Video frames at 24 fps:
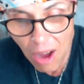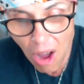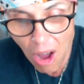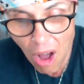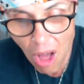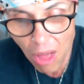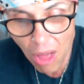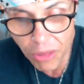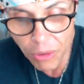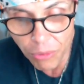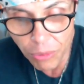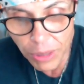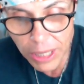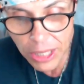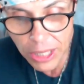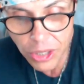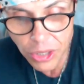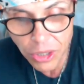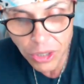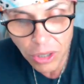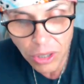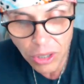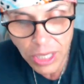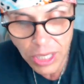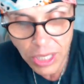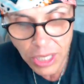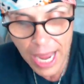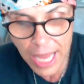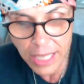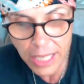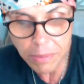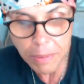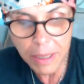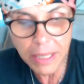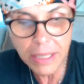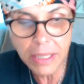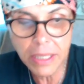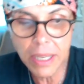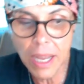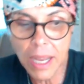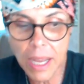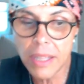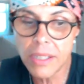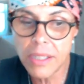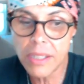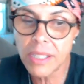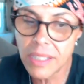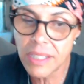All the research that has been
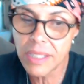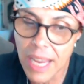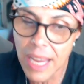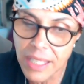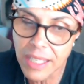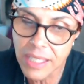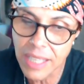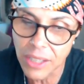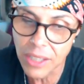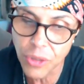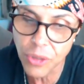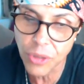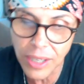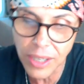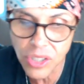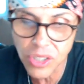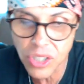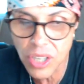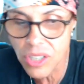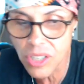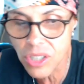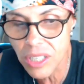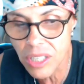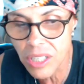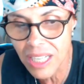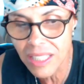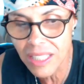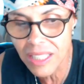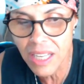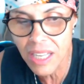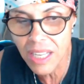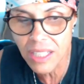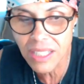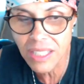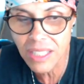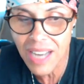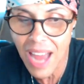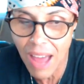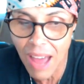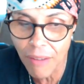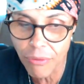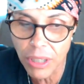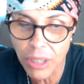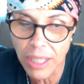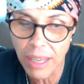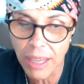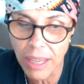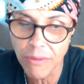done states that transitioning does not
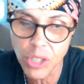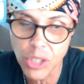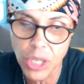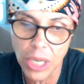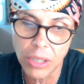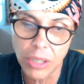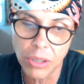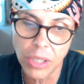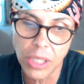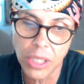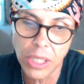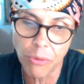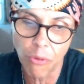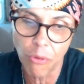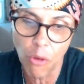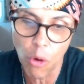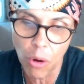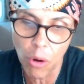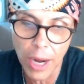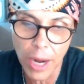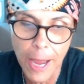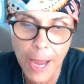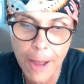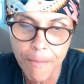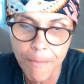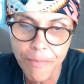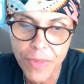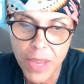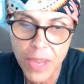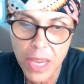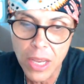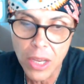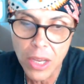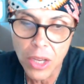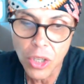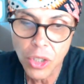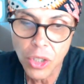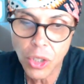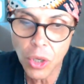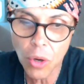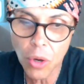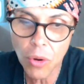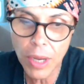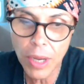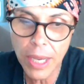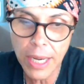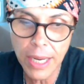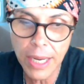relieve gender dysphoria.
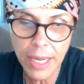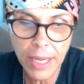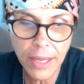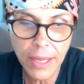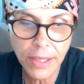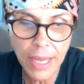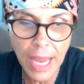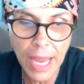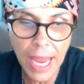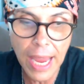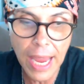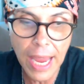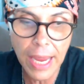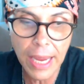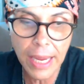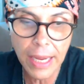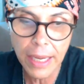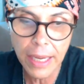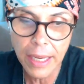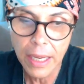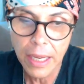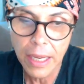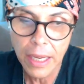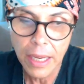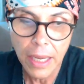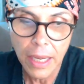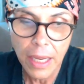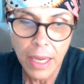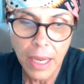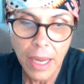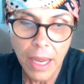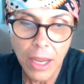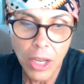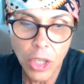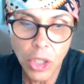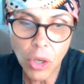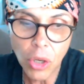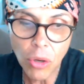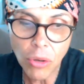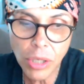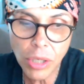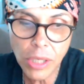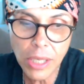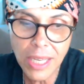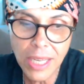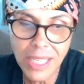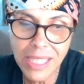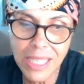So it is a
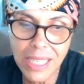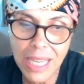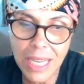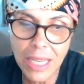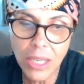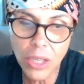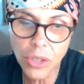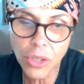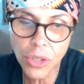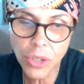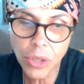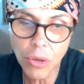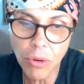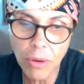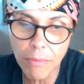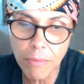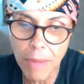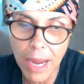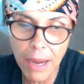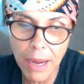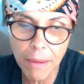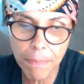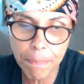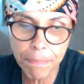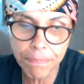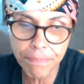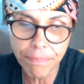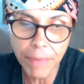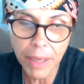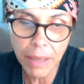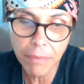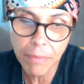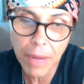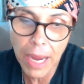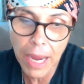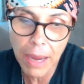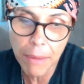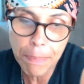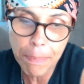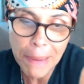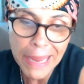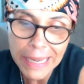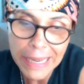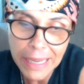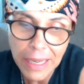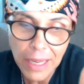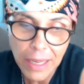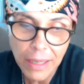useless thing to do in my
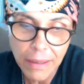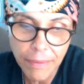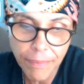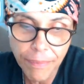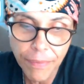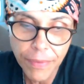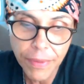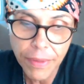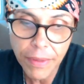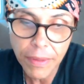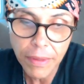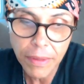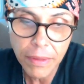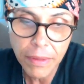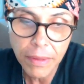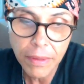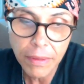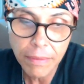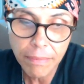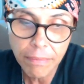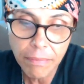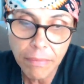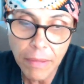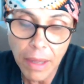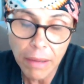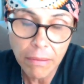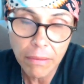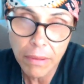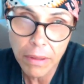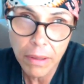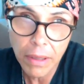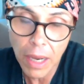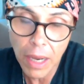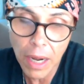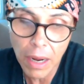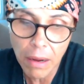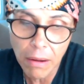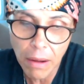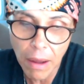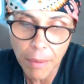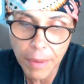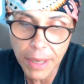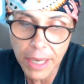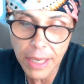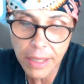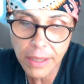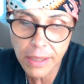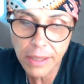opinion. You know, I
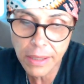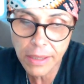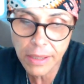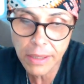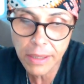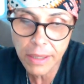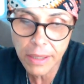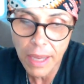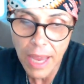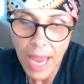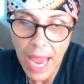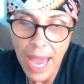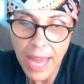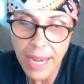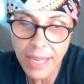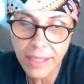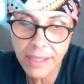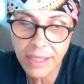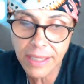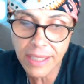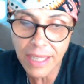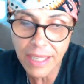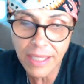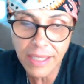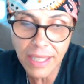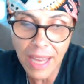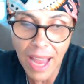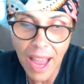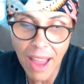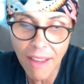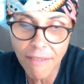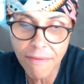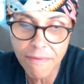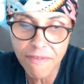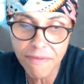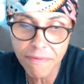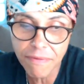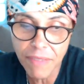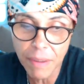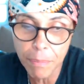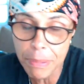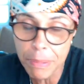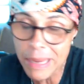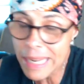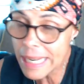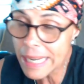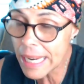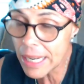mean, it's since I've
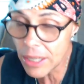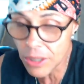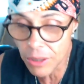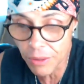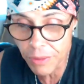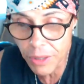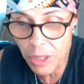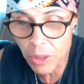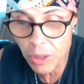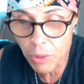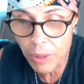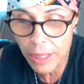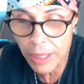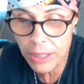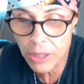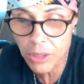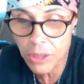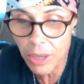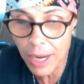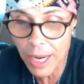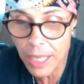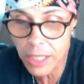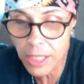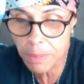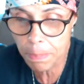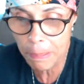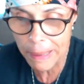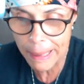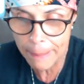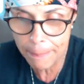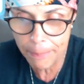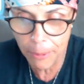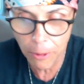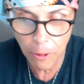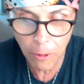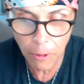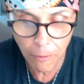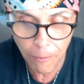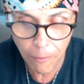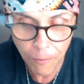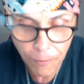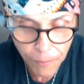been interviewing trans people,